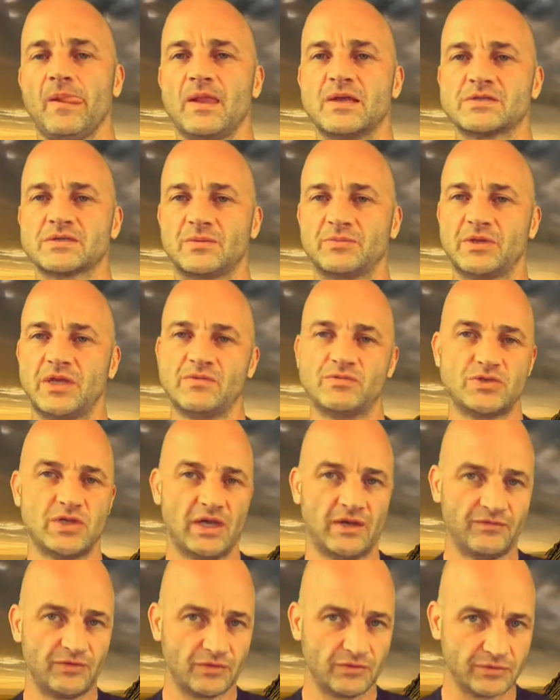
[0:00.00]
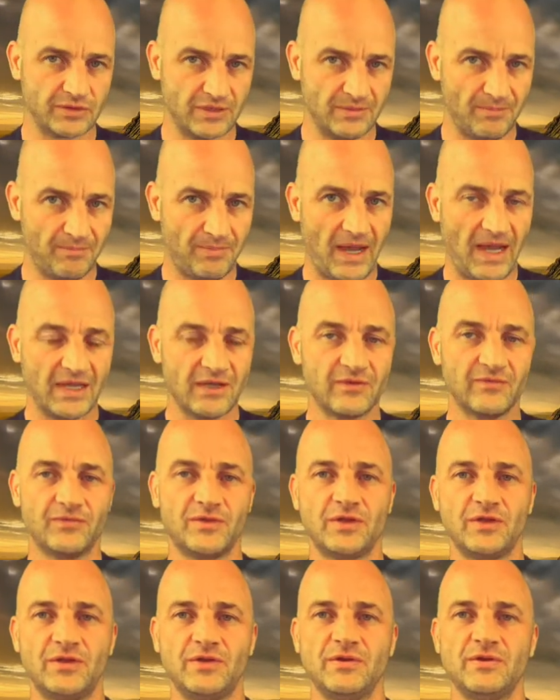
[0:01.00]
Sometimes you have to go to the back of
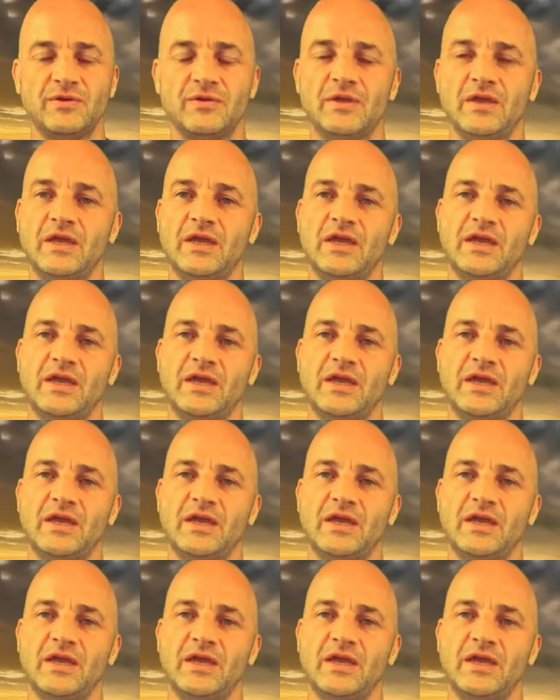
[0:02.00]
the queue